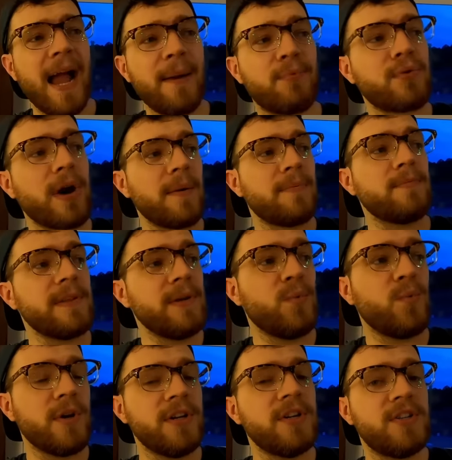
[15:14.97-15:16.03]
I probably
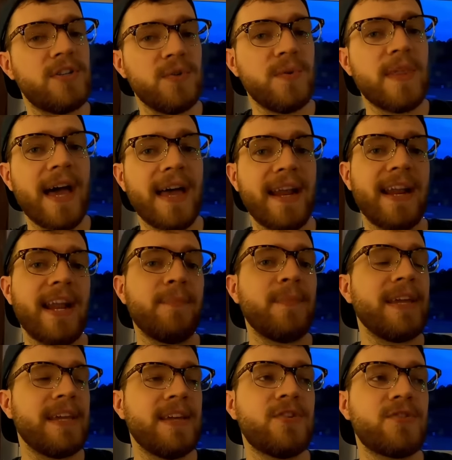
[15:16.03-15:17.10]
wouldn't do that and I'd
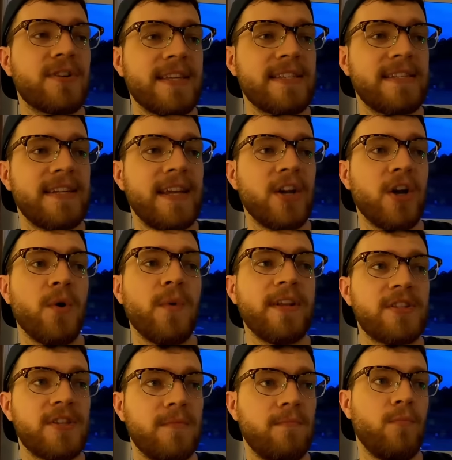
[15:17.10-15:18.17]
be interested in
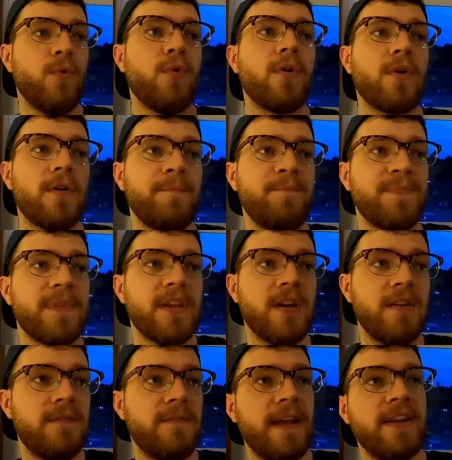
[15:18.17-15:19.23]
going to more
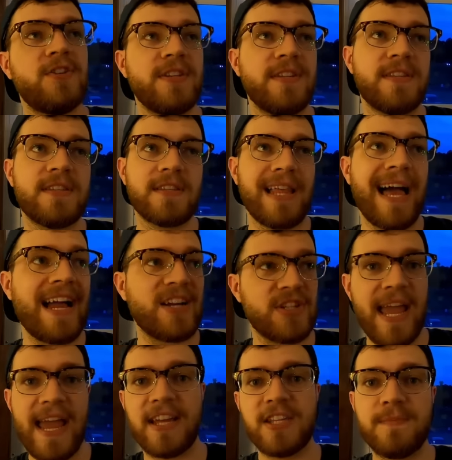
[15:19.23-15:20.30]
conventions slash
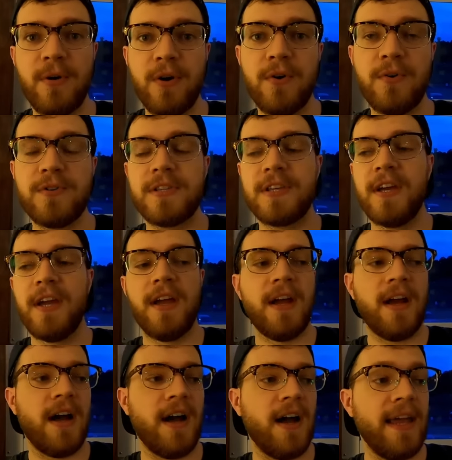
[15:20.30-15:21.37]
expos
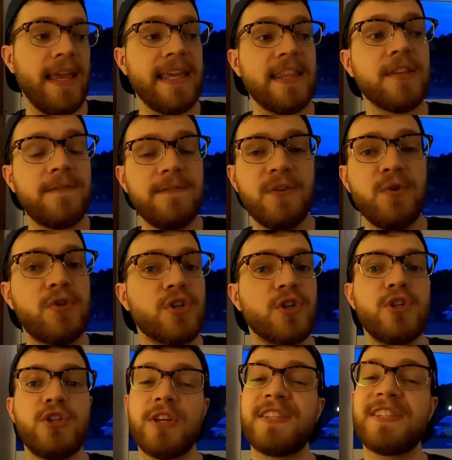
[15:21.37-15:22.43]
uh, in the
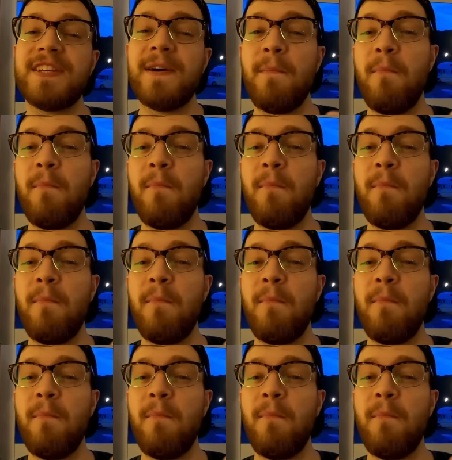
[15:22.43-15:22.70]
future just to